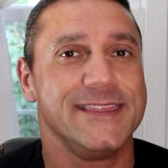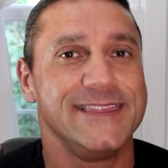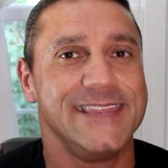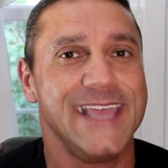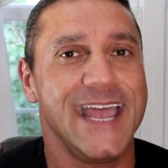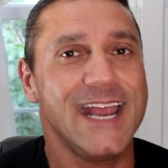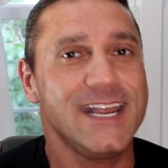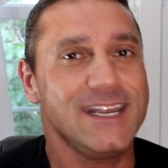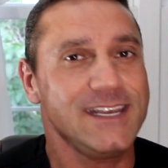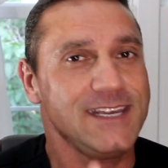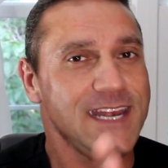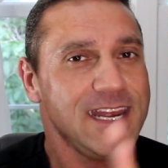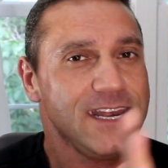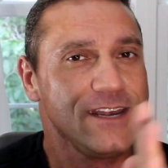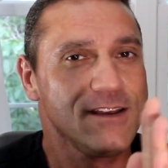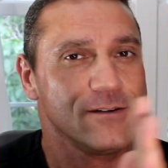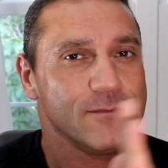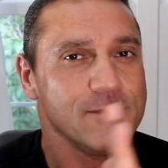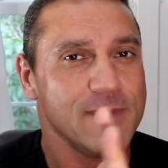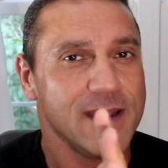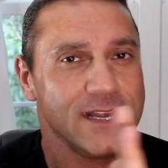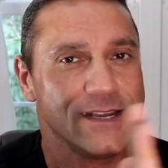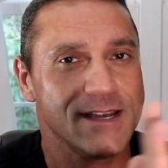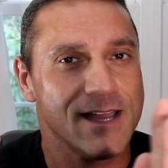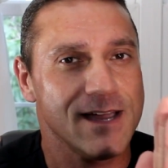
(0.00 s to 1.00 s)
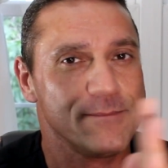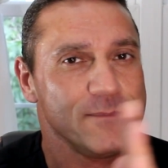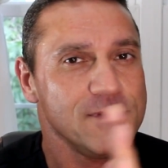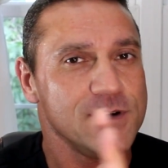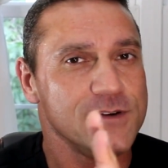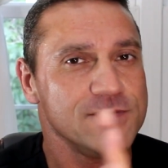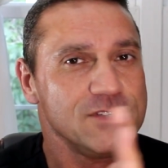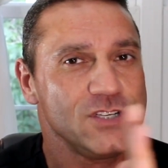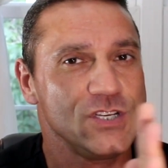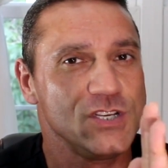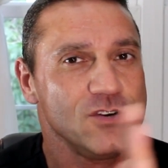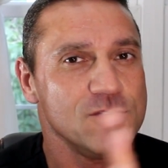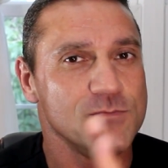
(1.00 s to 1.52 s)
that needle might not
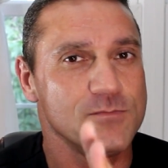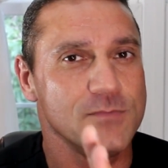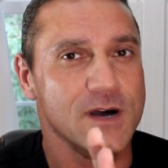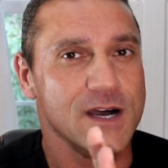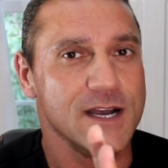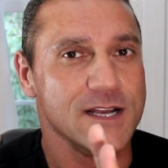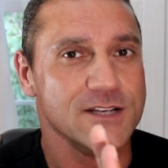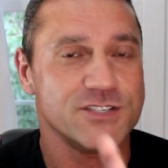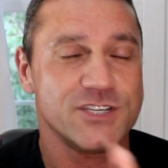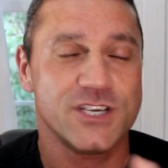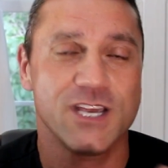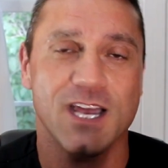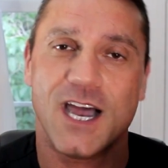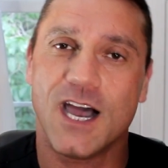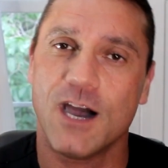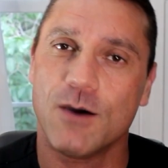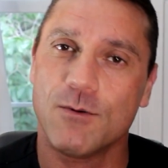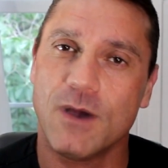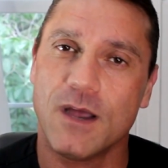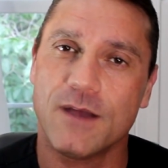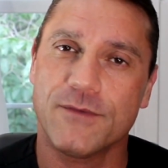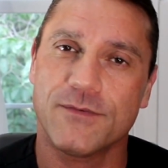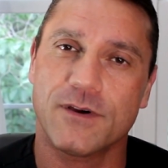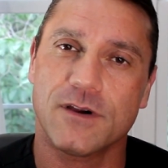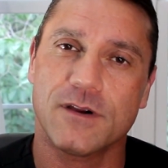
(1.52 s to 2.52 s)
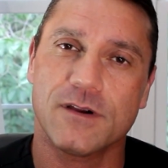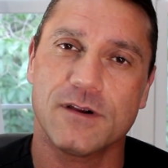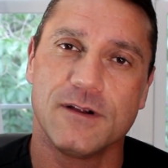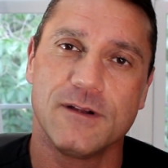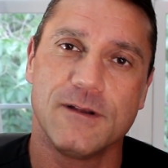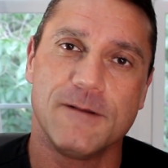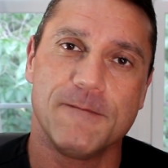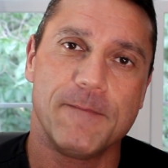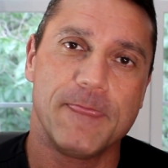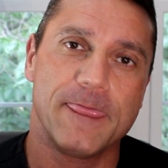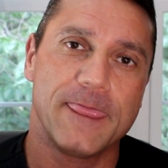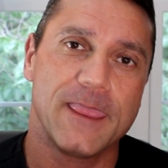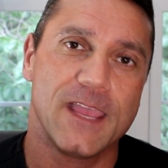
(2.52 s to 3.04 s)
move too much. However,
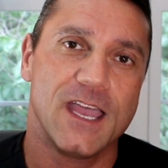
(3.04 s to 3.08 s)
